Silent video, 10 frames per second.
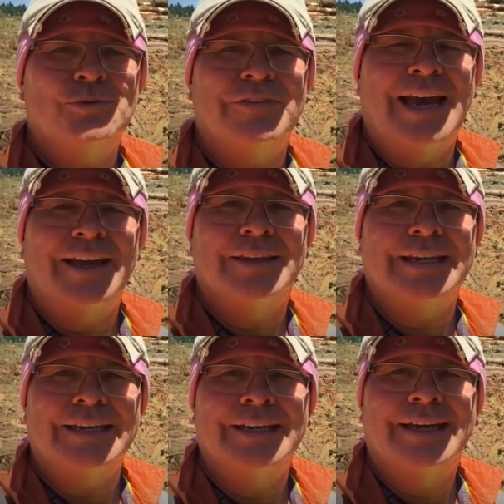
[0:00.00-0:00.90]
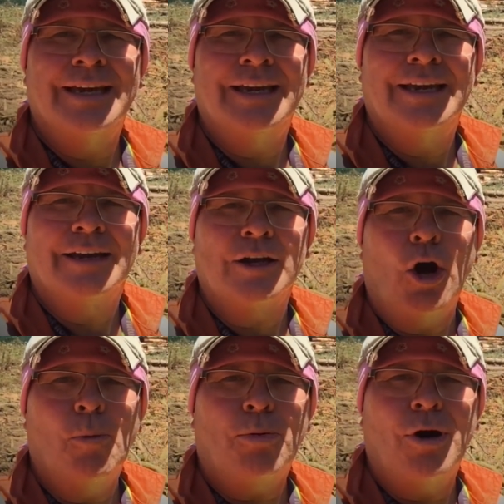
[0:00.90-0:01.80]
We've had the
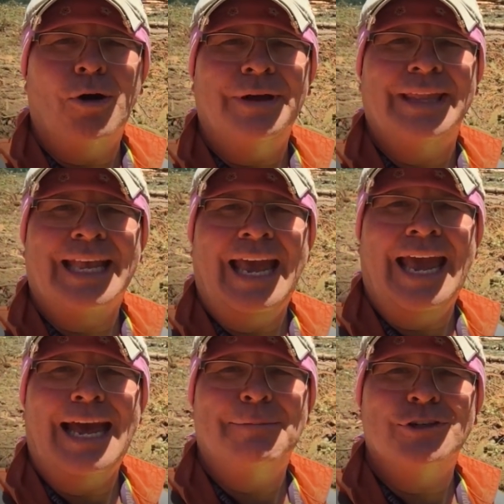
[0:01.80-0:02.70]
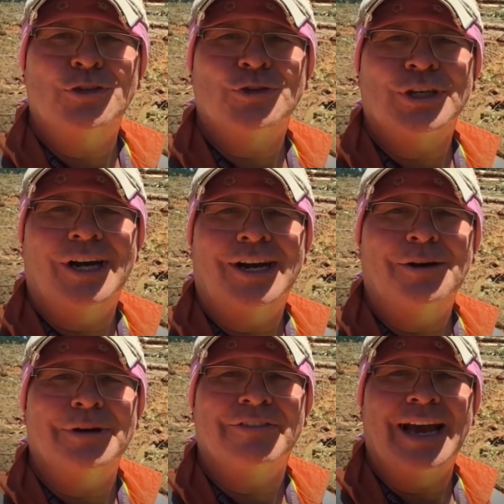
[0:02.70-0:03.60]
GoPro in the cab, as you
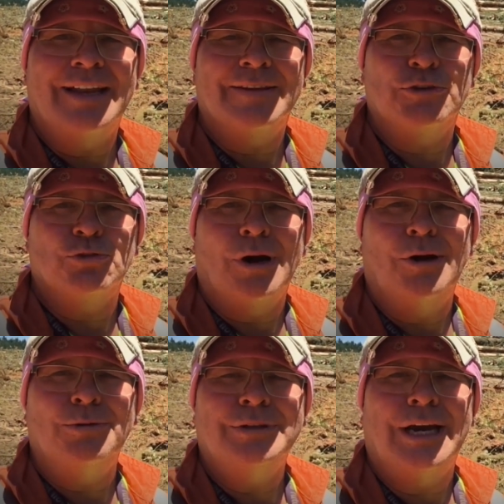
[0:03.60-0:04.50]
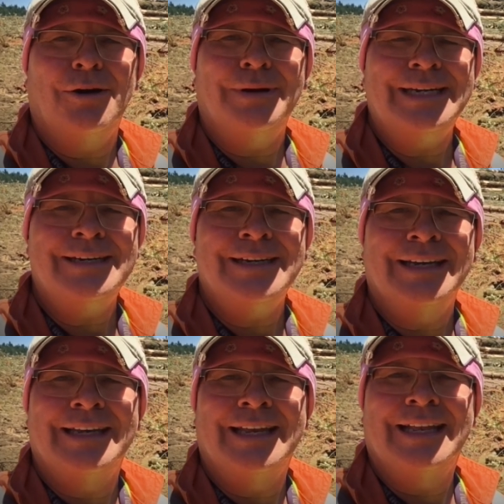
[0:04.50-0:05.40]
saw. We've got the drone going.
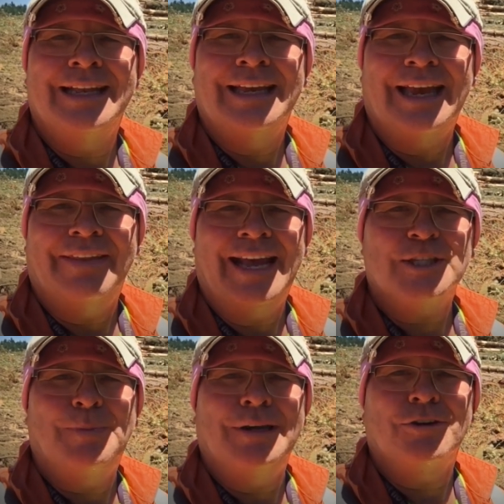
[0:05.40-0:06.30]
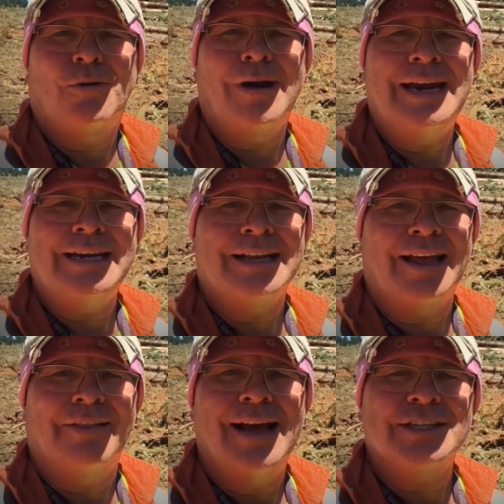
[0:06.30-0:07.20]
That's been great.
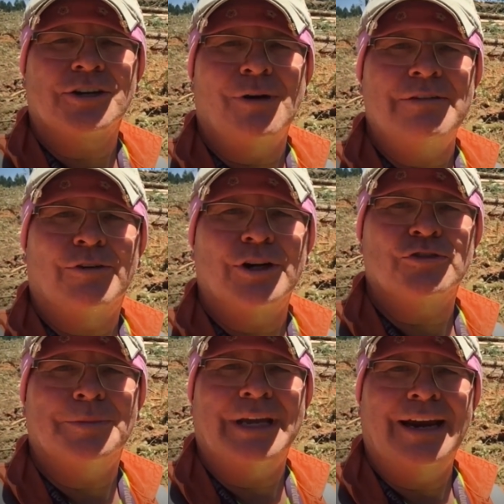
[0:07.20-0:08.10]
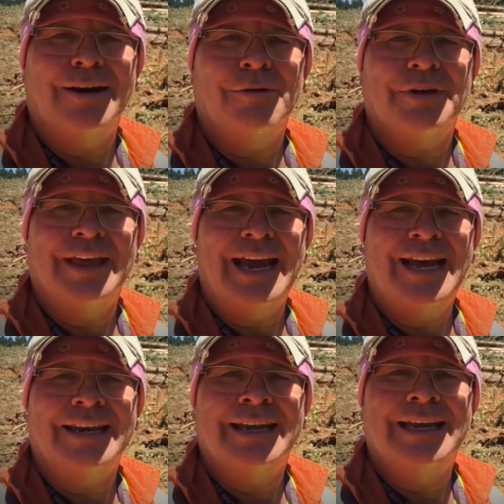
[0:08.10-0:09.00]
Got lots of great footage from the air with that.